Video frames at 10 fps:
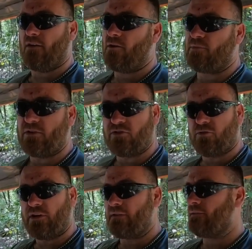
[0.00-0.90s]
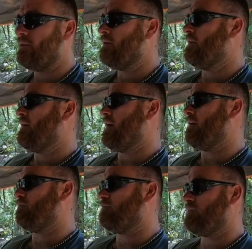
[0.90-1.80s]
I hope you enjoyed it.
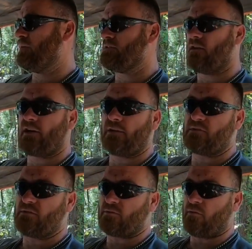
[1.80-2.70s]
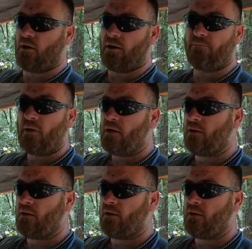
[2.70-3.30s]
Please like and subscribe.